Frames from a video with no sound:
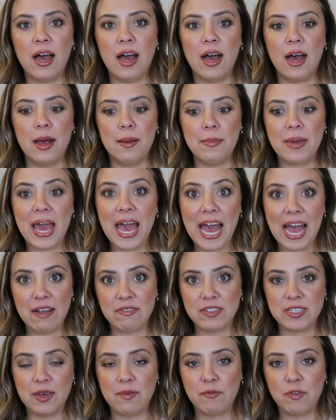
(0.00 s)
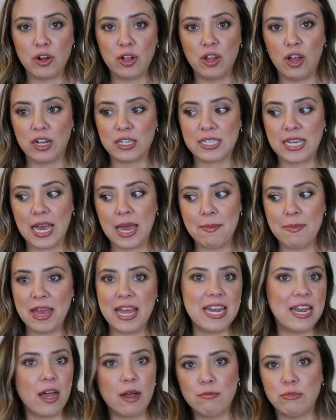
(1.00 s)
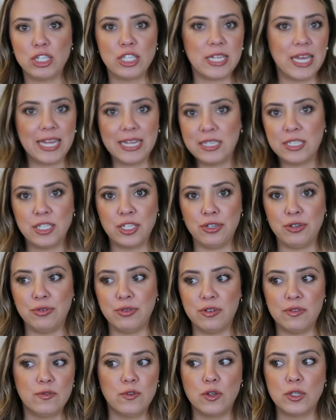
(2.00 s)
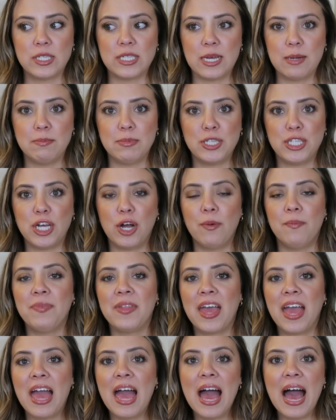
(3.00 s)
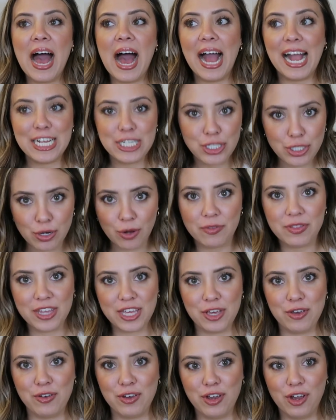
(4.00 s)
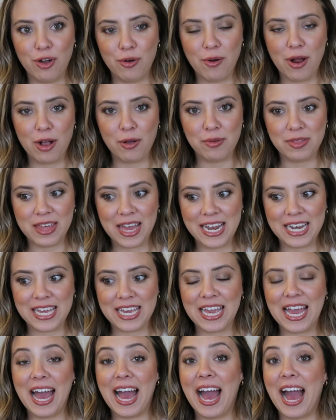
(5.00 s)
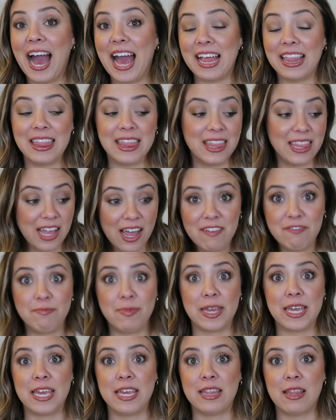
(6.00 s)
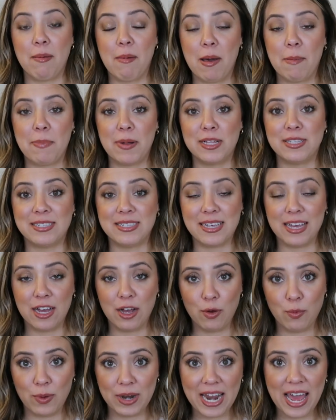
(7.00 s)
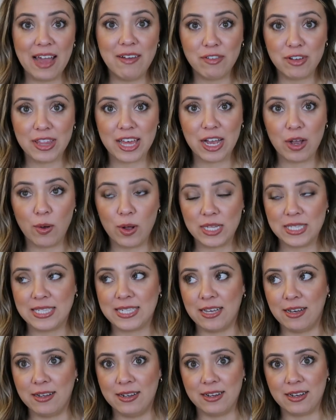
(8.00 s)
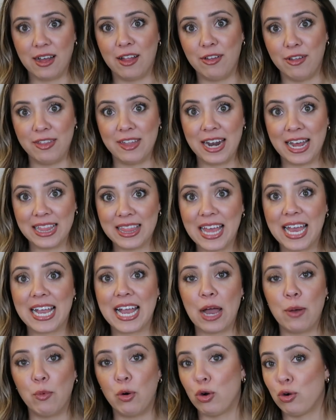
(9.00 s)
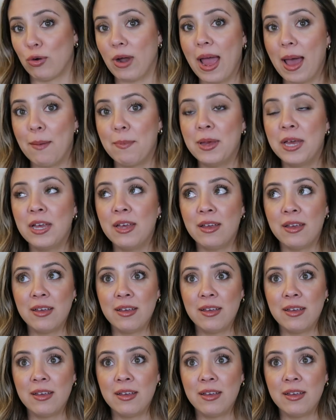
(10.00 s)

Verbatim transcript: half zip for a long time, and now I'm just into the full zip. So I don't think you can go wrong with any. I love picking them up on sale. Whenever they go on sale in a color that I like, I will grab,